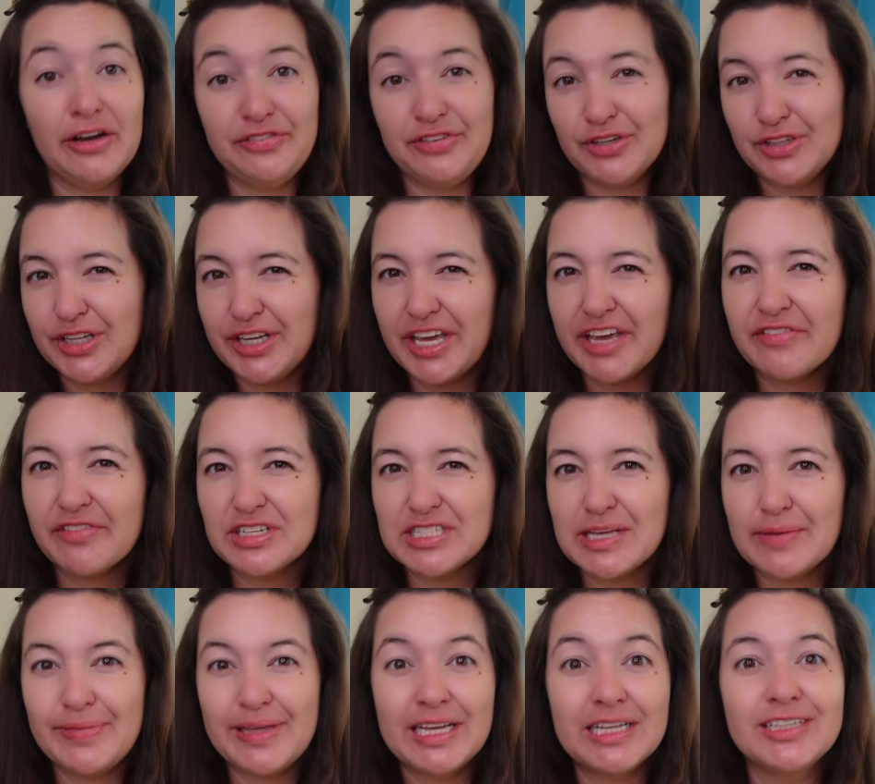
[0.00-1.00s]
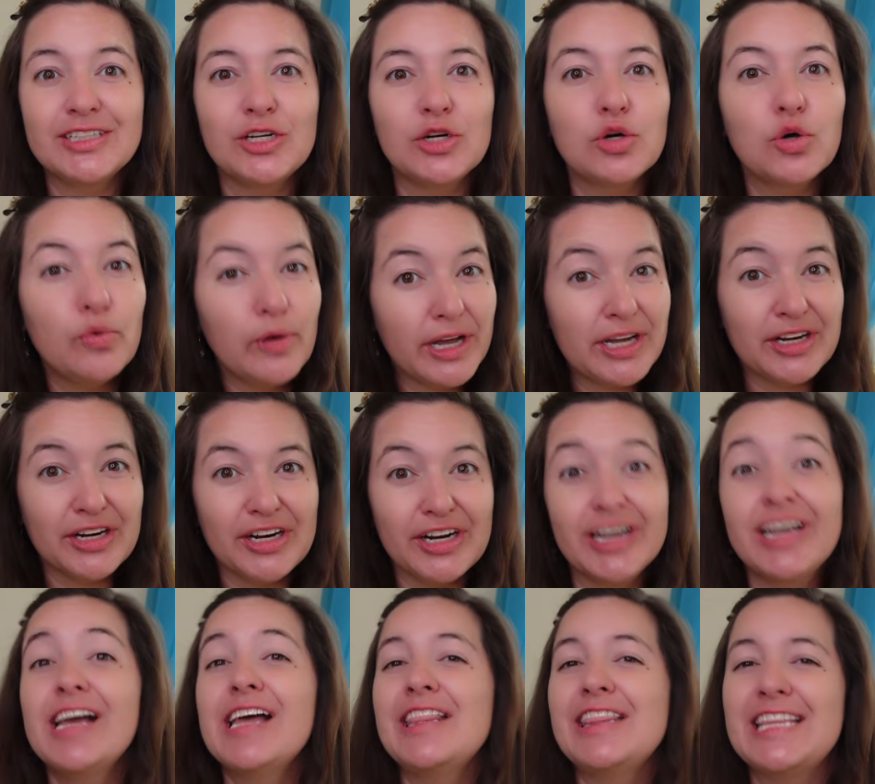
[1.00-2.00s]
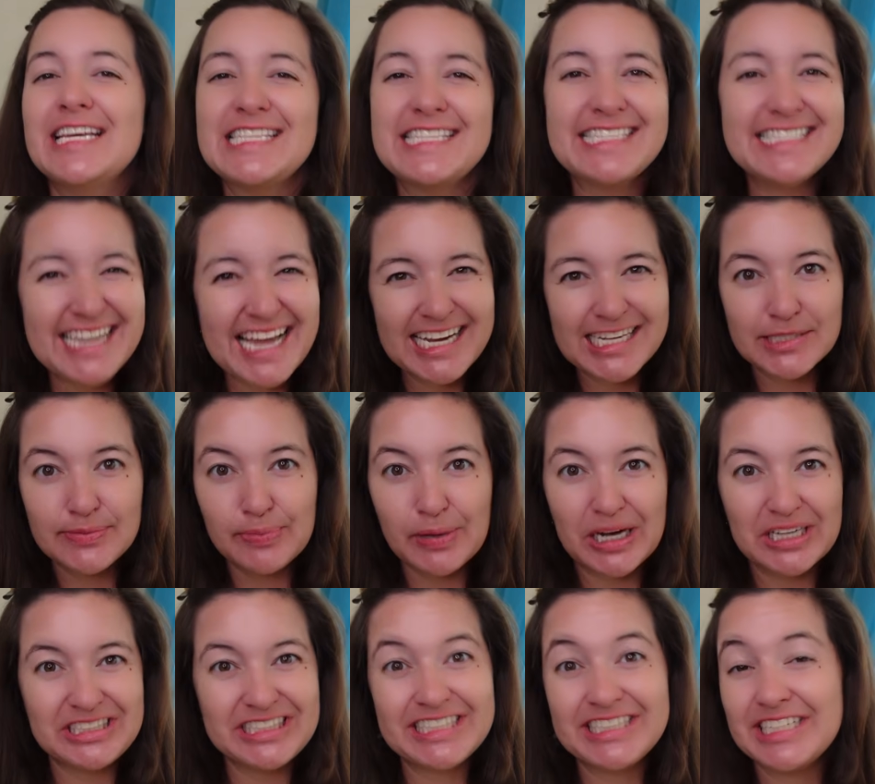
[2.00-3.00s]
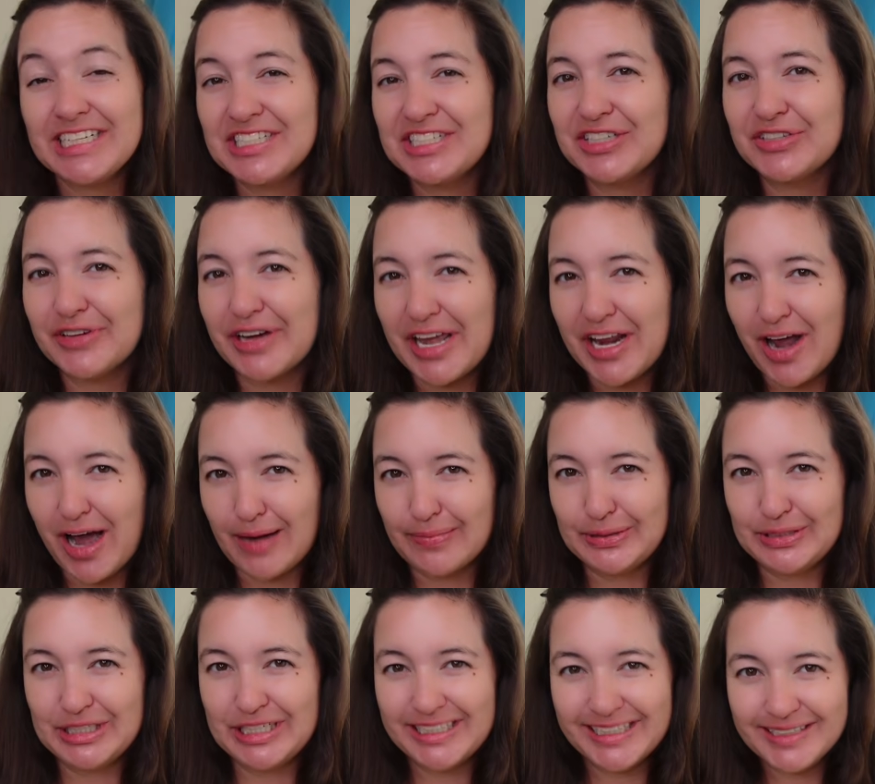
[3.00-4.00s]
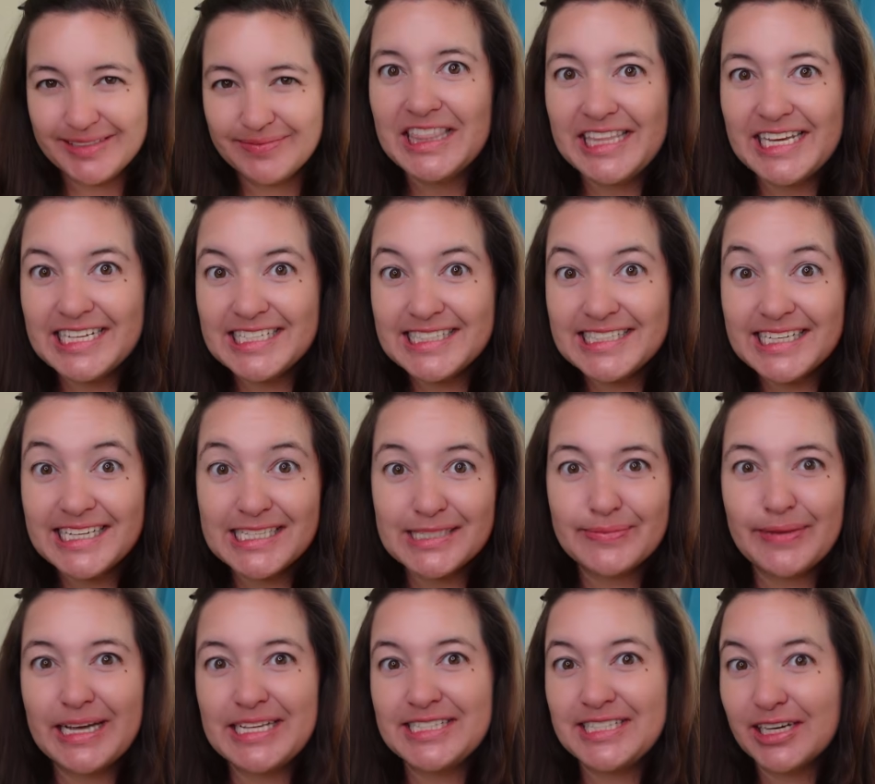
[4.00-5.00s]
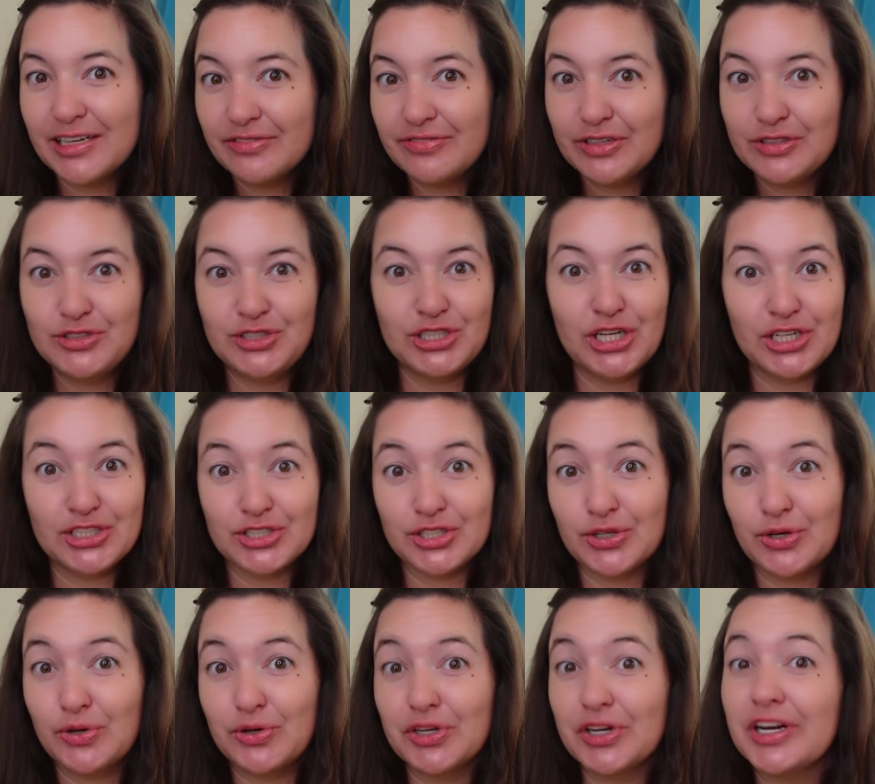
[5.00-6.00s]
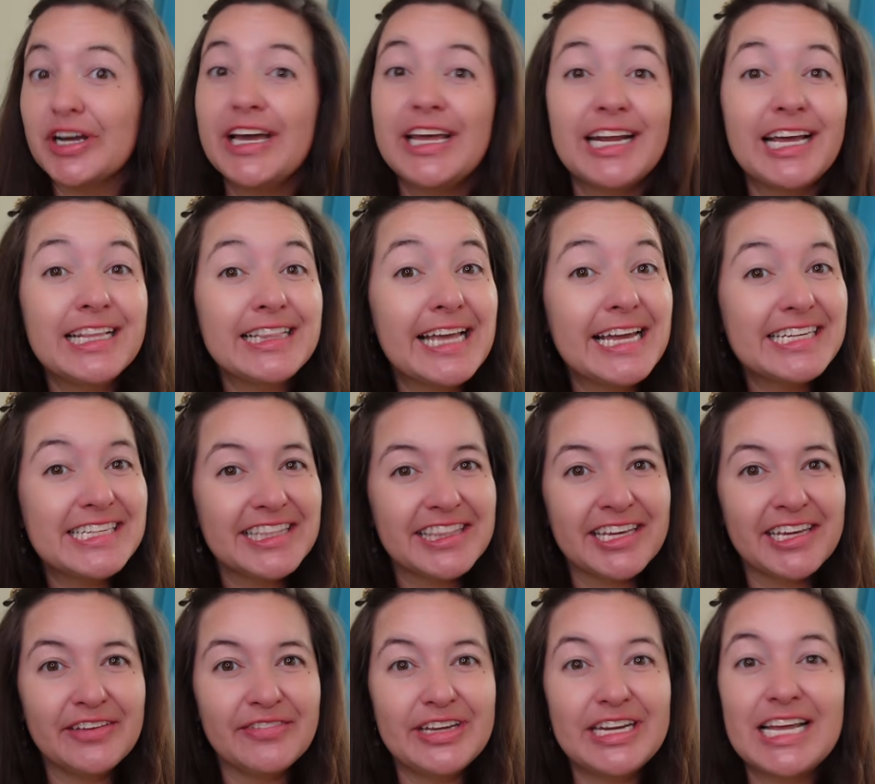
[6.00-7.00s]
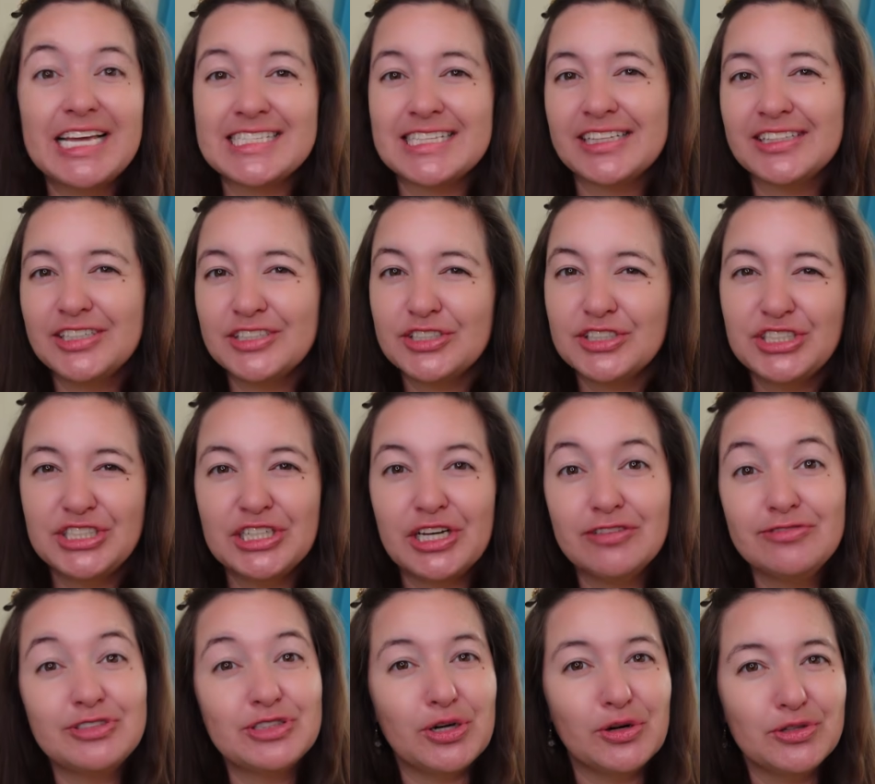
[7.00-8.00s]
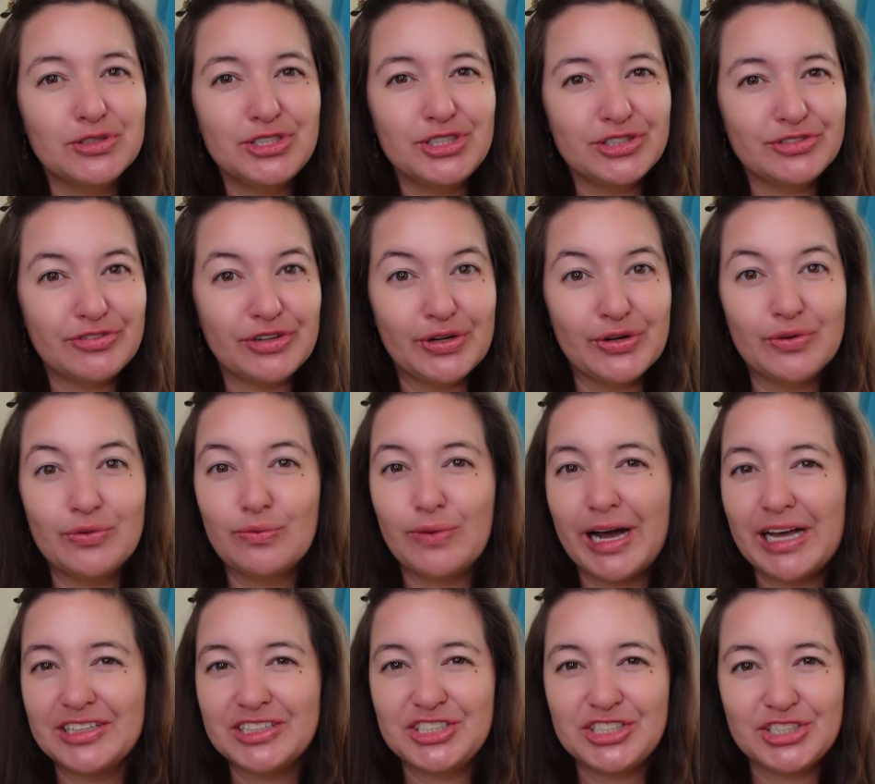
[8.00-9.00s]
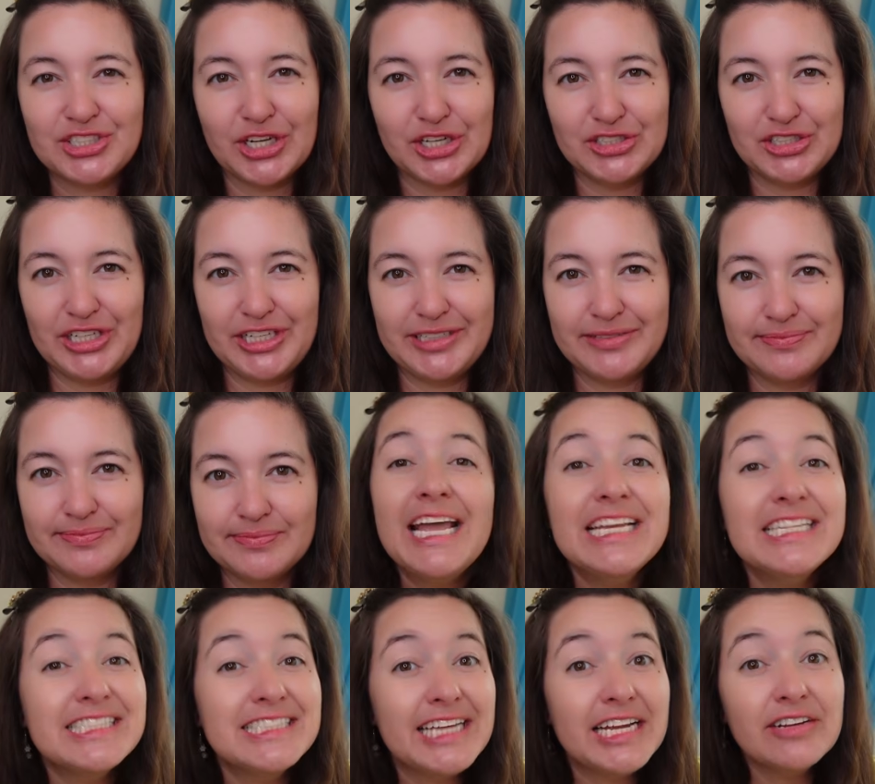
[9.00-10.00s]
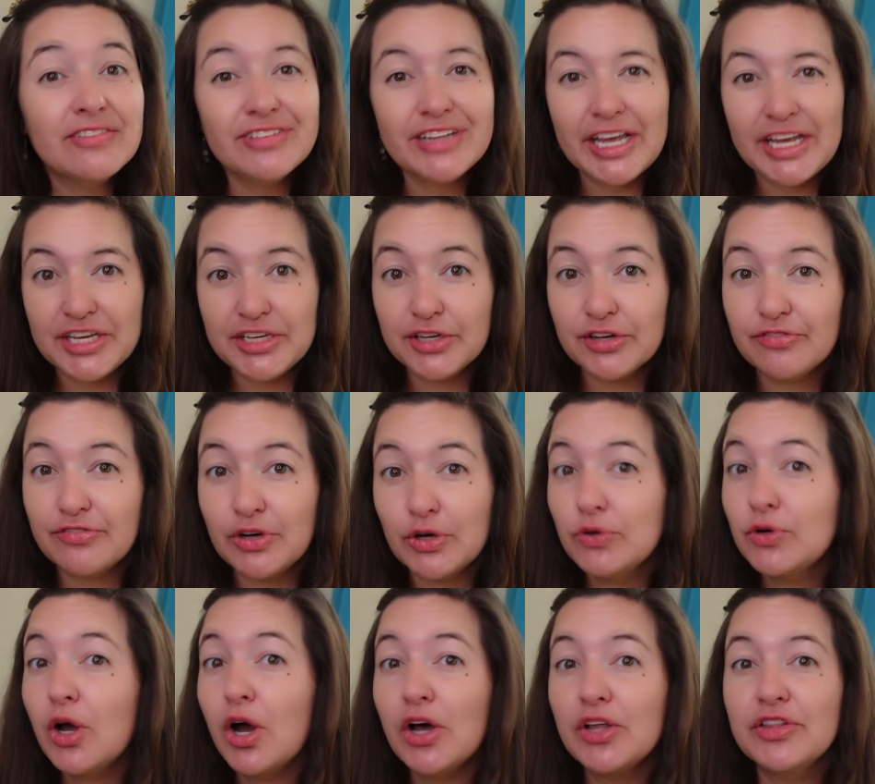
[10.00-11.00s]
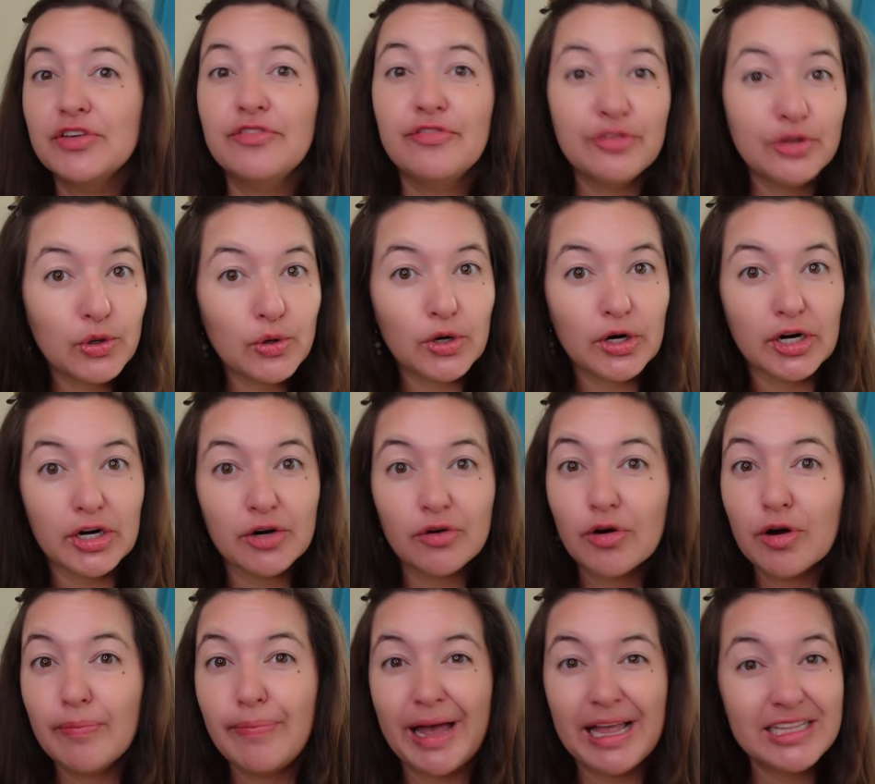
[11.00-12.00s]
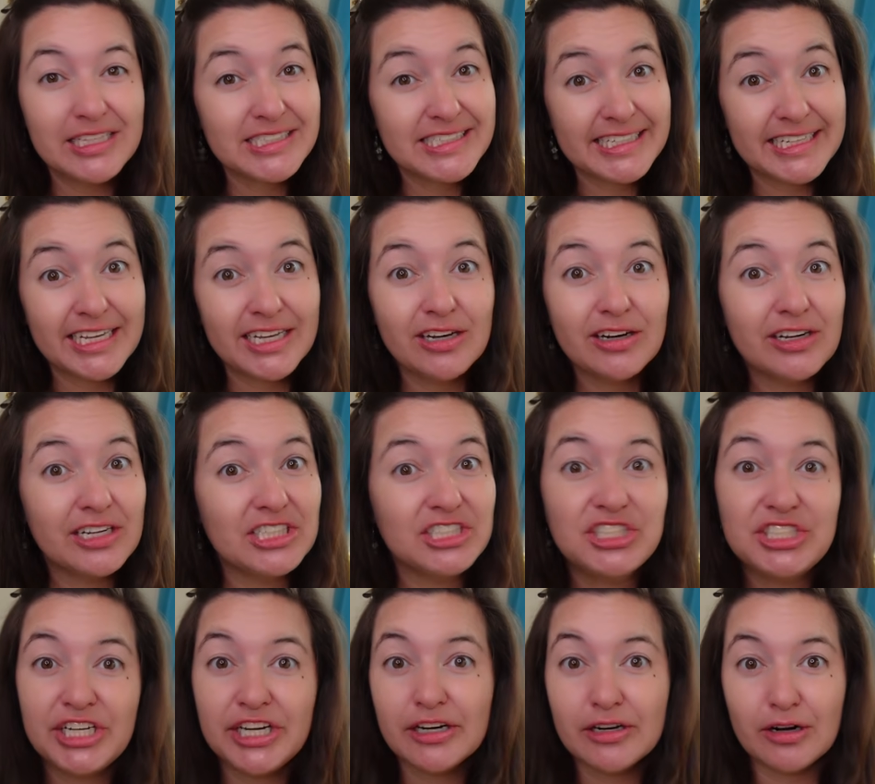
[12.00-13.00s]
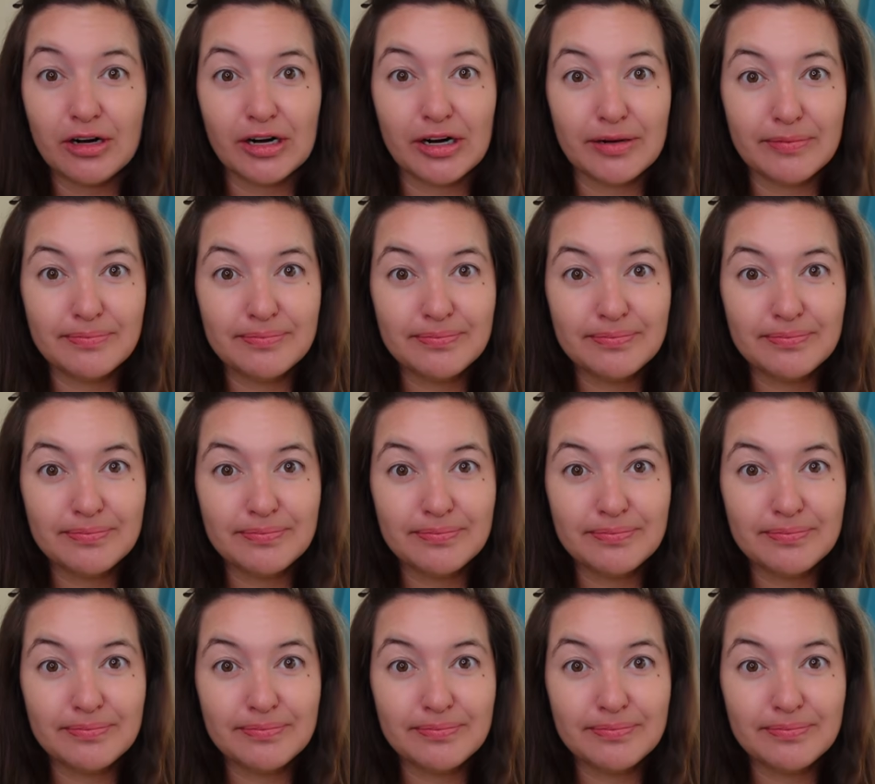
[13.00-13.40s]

you're looking for something a little quicker, this next project is a great option. This is my cell phone charger holder, and I like to think of it as a little shelf to hold your phone while it's charging. Instead of laying your phone on the floor or balancing it on a chair arm,